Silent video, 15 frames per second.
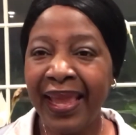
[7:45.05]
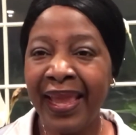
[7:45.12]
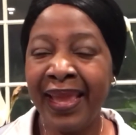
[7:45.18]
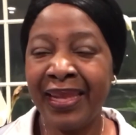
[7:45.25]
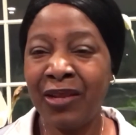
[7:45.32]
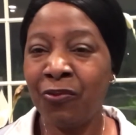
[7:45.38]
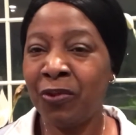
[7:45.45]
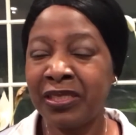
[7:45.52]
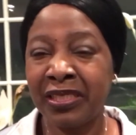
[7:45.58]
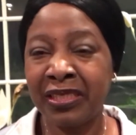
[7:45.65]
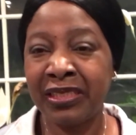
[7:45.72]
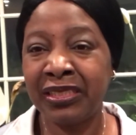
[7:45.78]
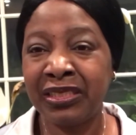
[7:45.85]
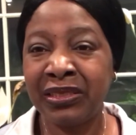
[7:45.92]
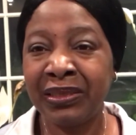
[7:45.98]
And it
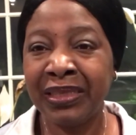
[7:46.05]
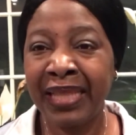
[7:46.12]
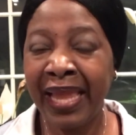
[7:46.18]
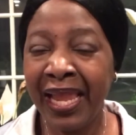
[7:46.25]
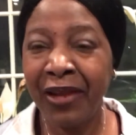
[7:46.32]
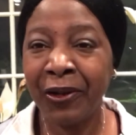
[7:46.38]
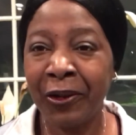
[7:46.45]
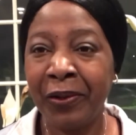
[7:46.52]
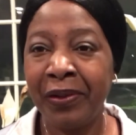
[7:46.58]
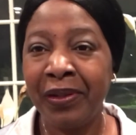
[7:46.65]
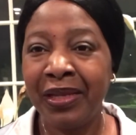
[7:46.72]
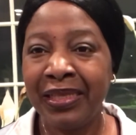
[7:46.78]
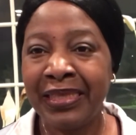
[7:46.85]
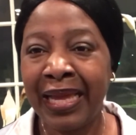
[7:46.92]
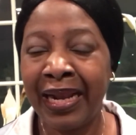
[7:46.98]
wasn't until later
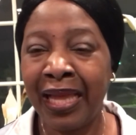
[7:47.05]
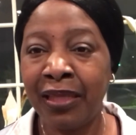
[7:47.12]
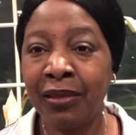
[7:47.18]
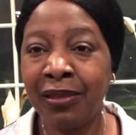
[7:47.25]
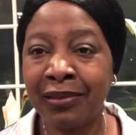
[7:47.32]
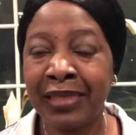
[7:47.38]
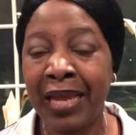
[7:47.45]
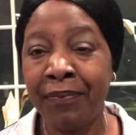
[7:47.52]
that I looked